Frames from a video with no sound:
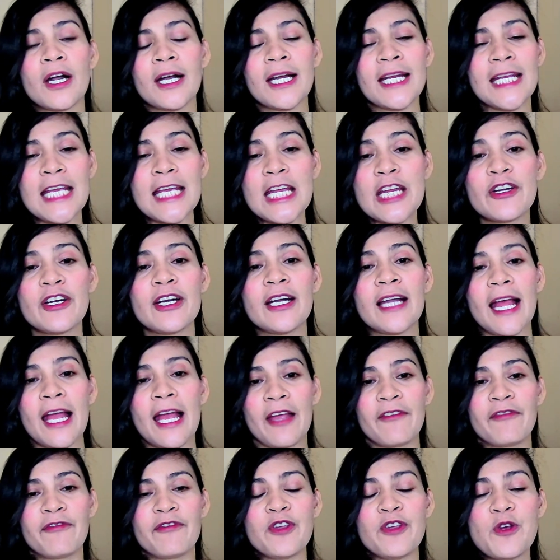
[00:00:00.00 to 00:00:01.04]
inner
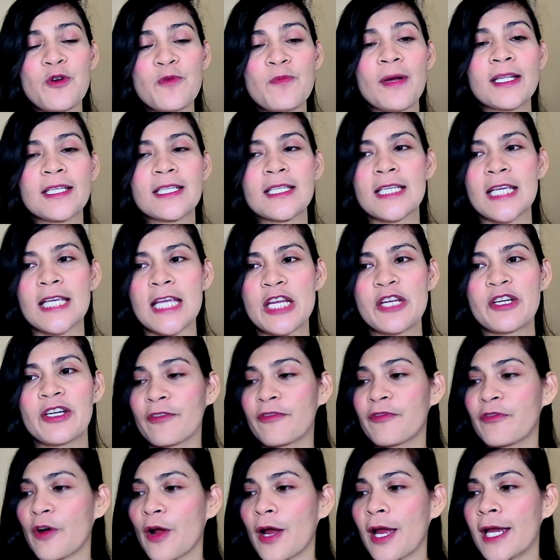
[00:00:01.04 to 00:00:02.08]
life, humans' inner.
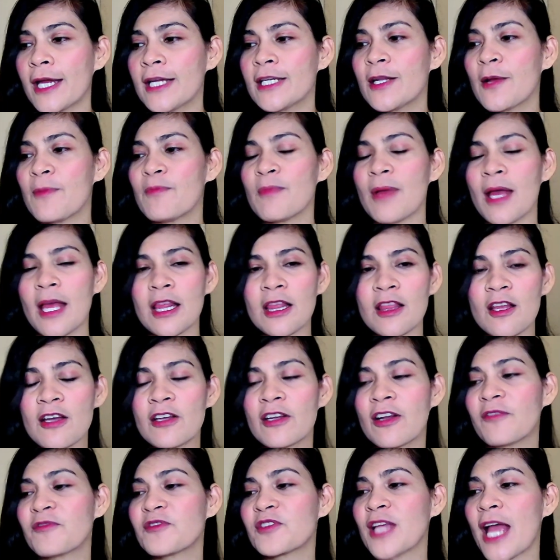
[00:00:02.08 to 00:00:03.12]
Freud, the method
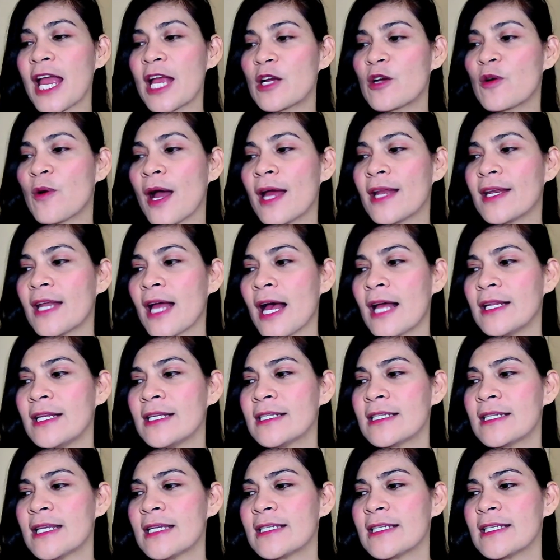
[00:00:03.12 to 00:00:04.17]
of
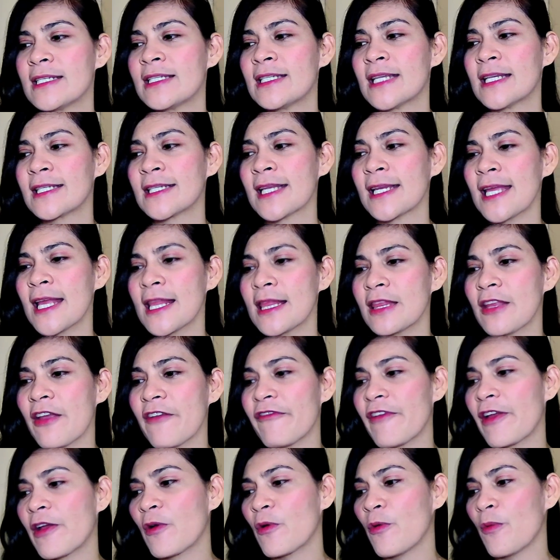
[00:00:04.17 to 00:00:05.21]
psychoanalysis is a
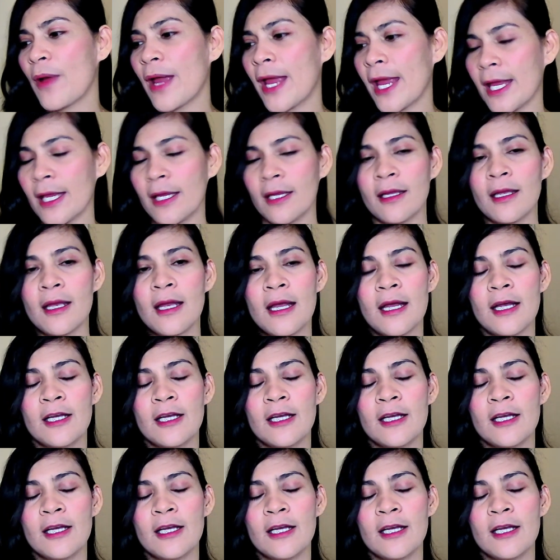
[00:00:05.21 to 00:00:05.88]
scientific way